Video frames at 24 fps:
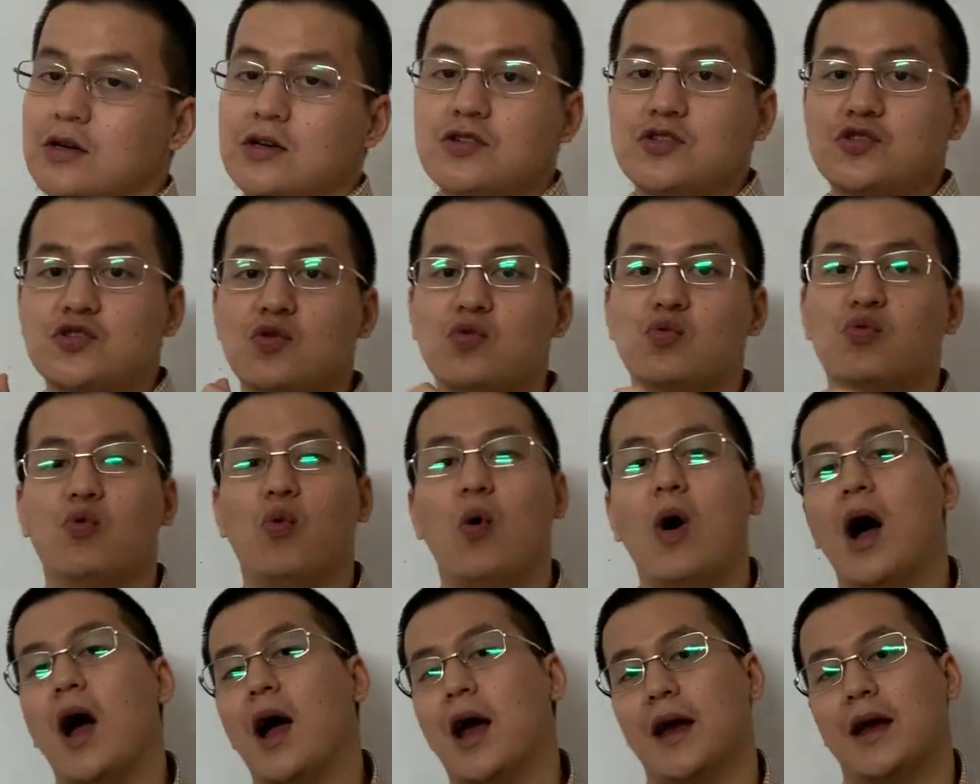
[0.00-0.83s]
So
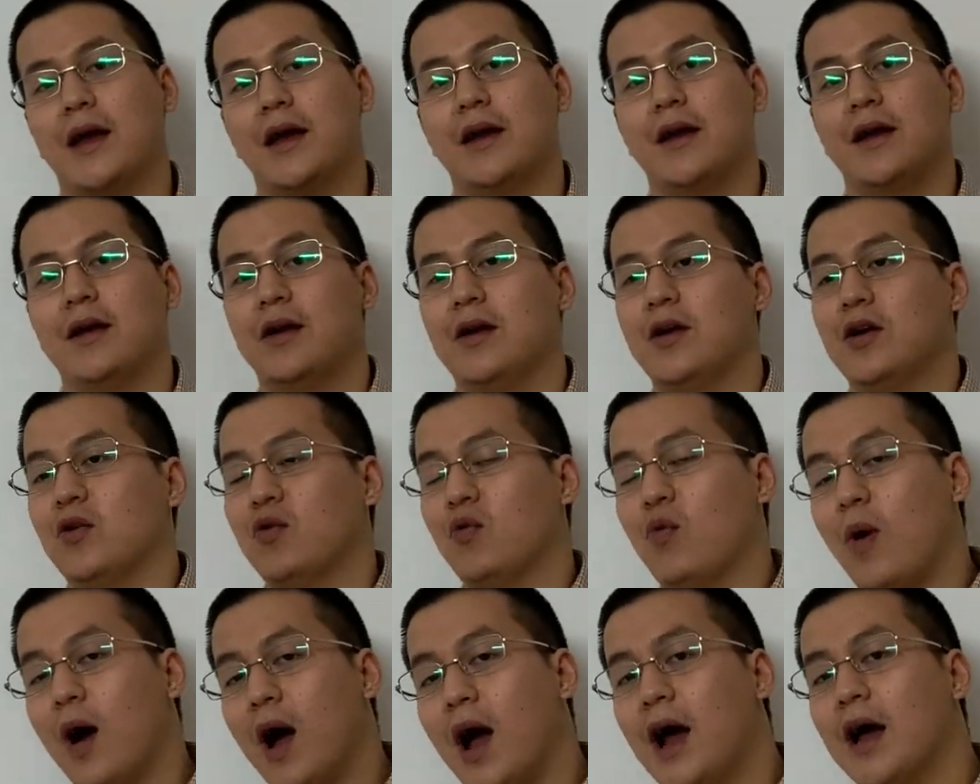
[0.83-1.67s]
why
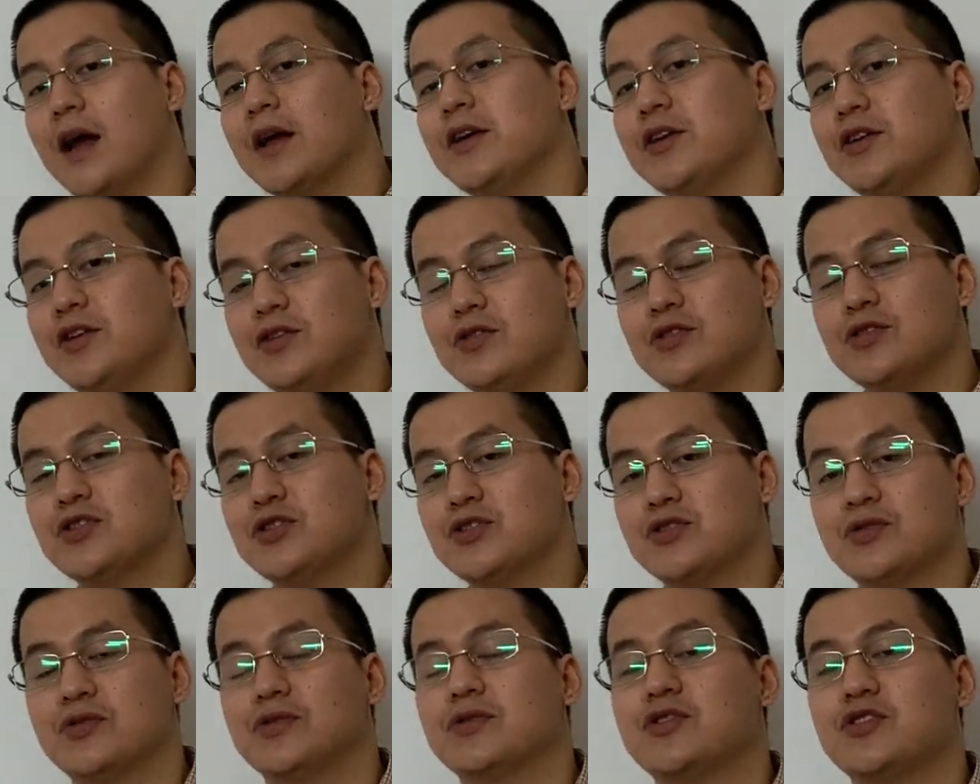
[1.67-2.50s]
you
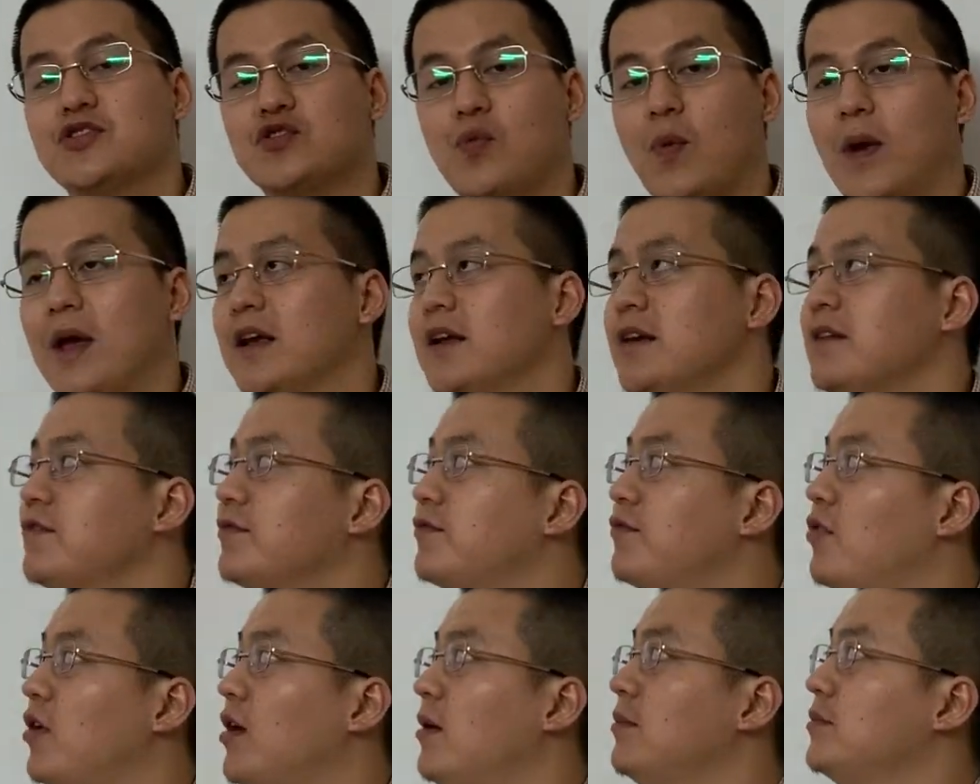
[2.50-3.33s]
should switch
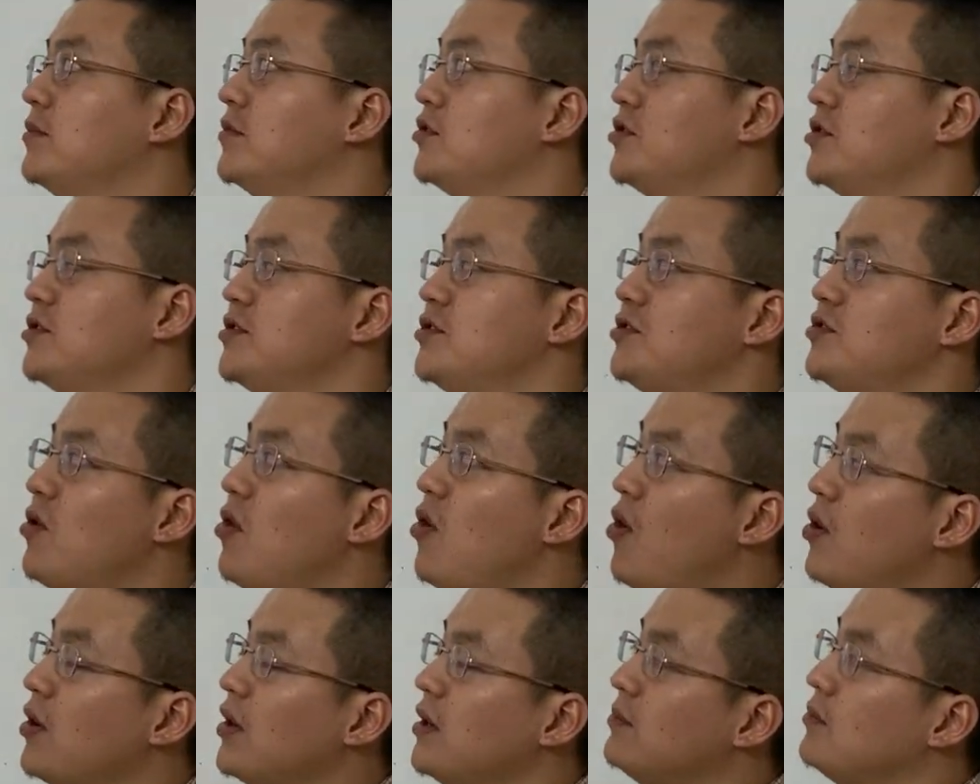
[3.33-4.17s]
from the
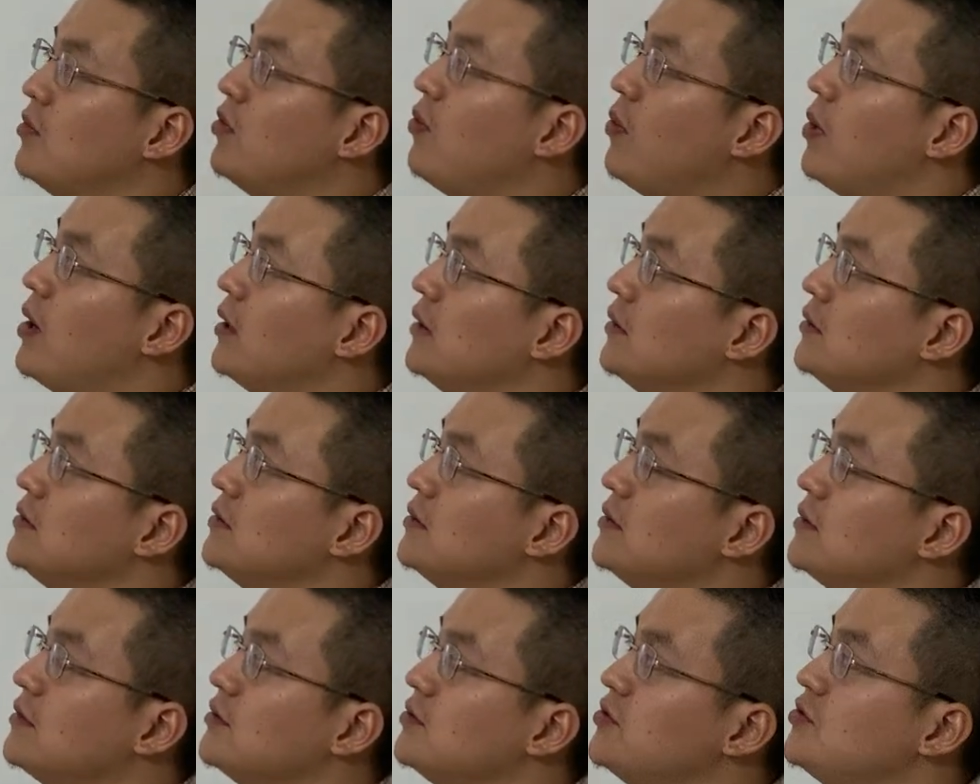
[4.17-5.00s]
door number one
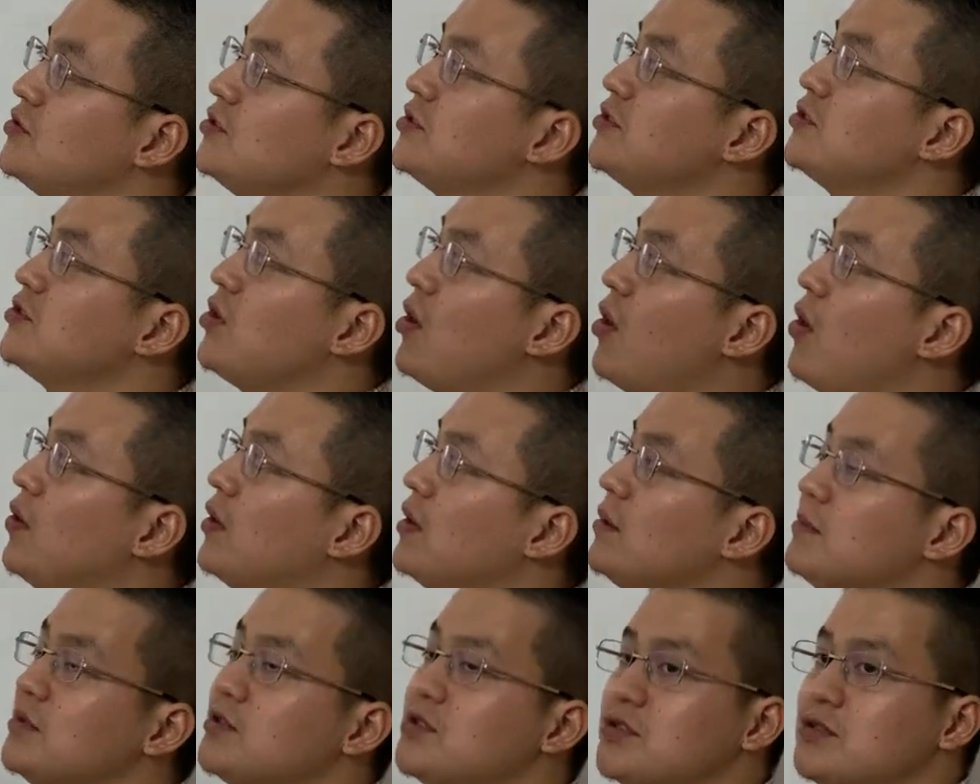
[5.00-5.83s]
to the door
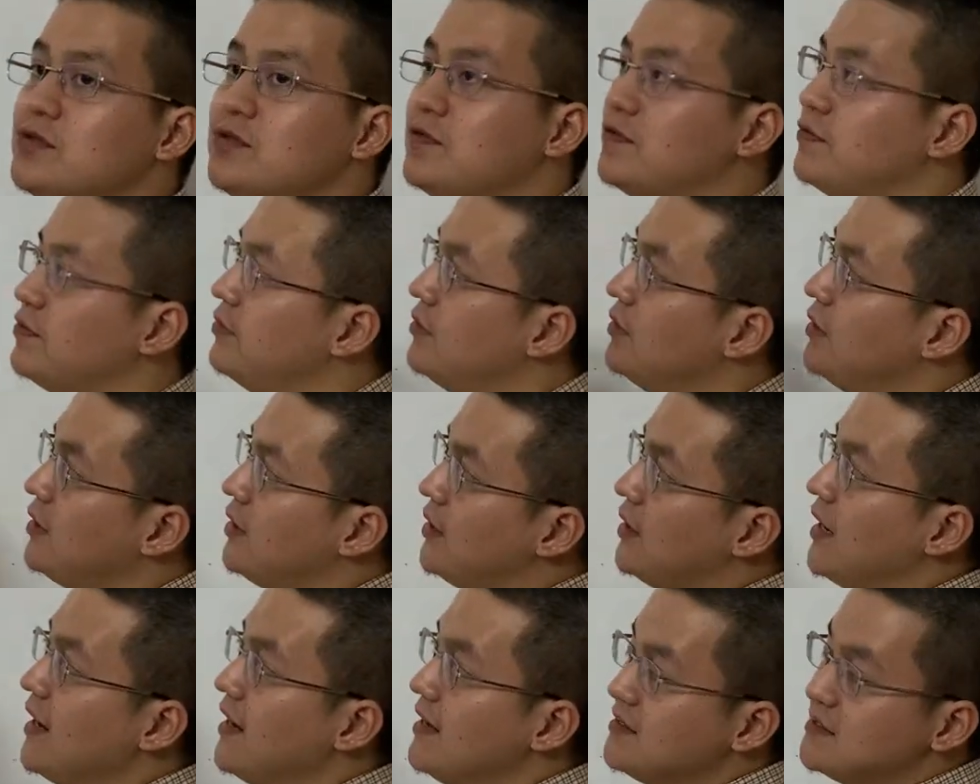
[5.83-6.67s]
number two
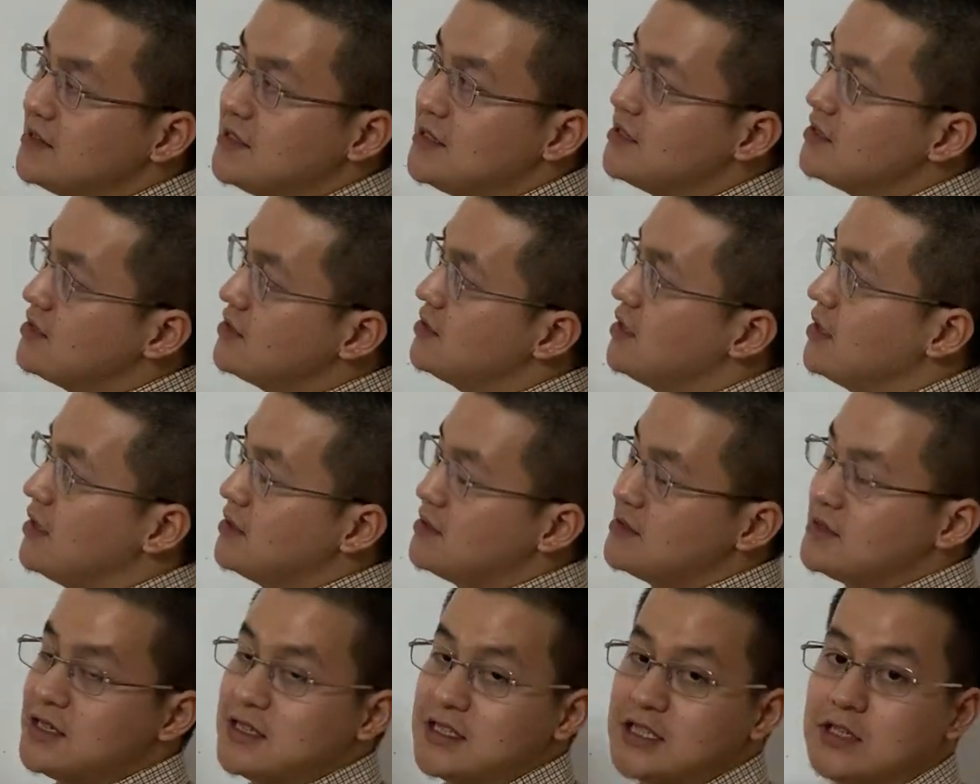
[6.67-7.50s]
in these
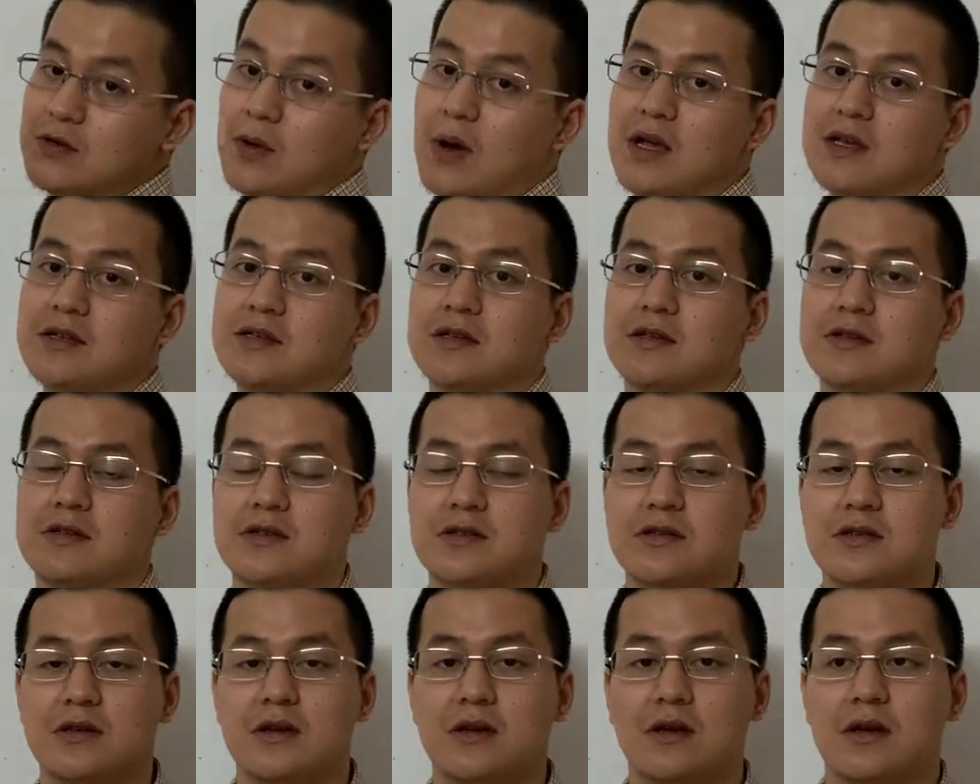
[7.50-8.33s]

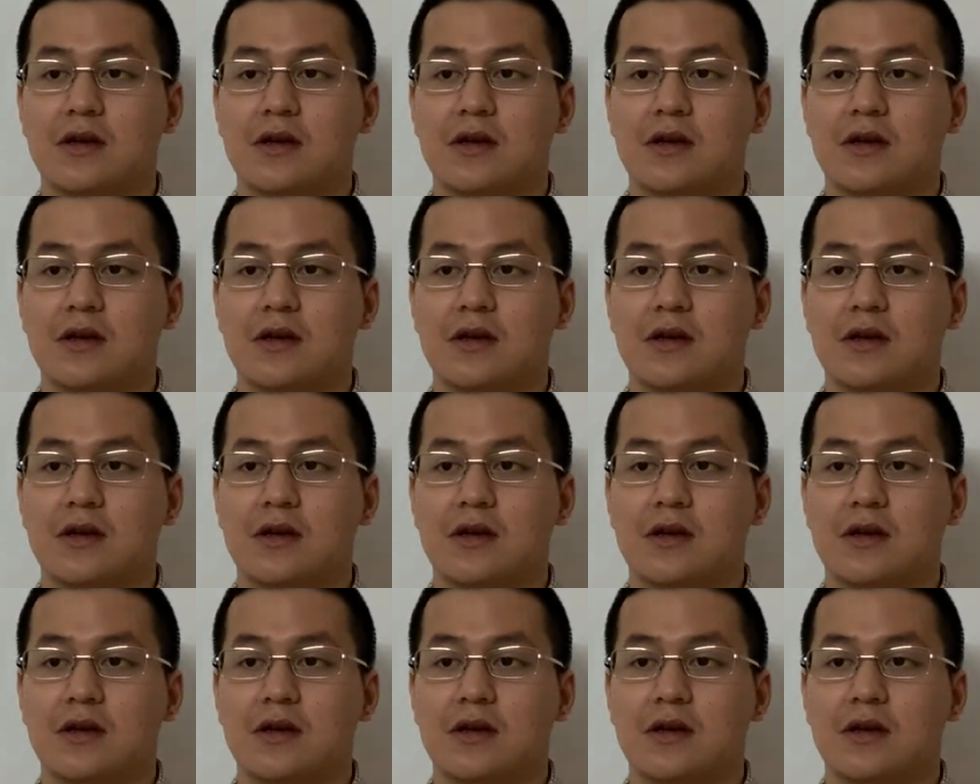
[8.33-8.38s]
situations?